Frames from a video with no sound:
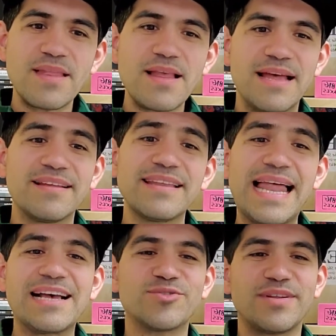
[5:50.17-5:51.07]
And then the
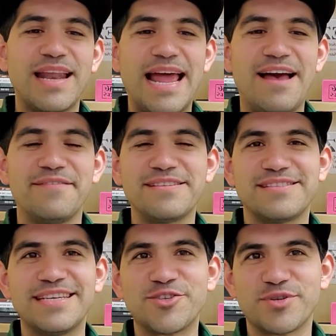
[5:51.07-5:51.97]
last one that I have is
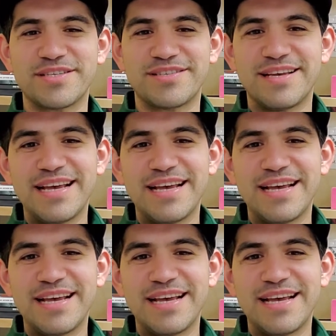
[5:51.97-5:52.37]
citrus.